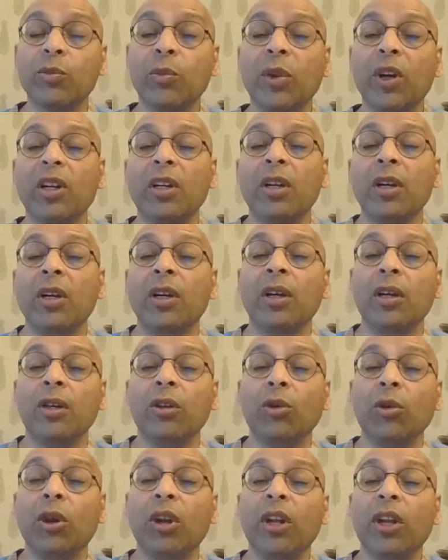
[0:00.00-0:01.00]
But
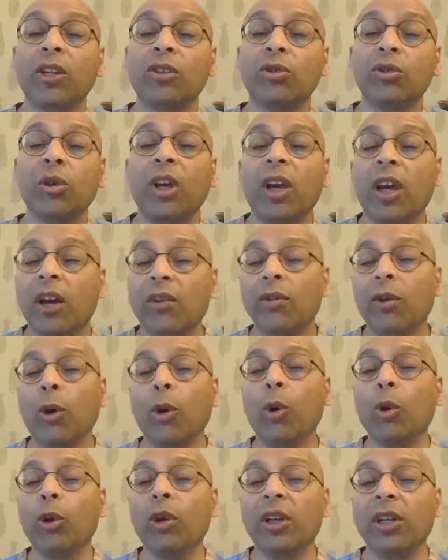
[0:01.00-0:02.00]
you can actually have the
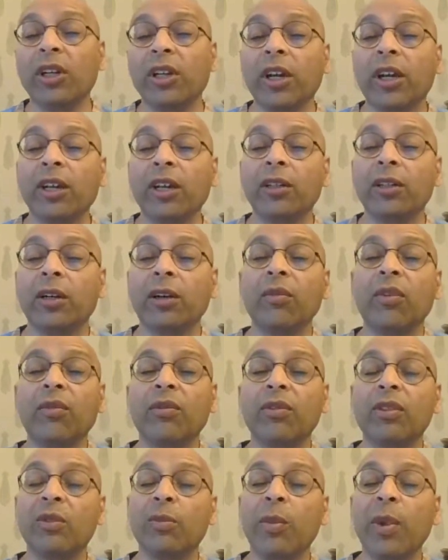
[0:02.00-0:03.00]
whole container of
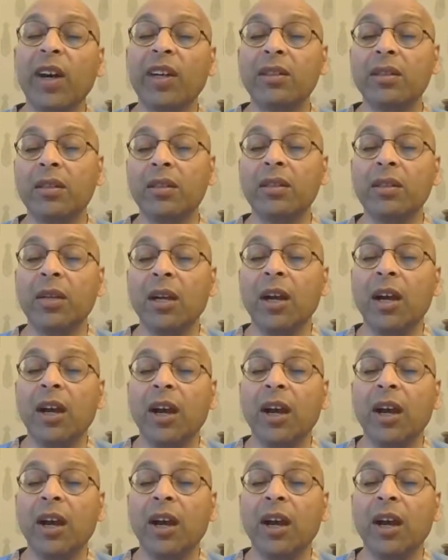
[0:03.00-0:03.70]
different spices,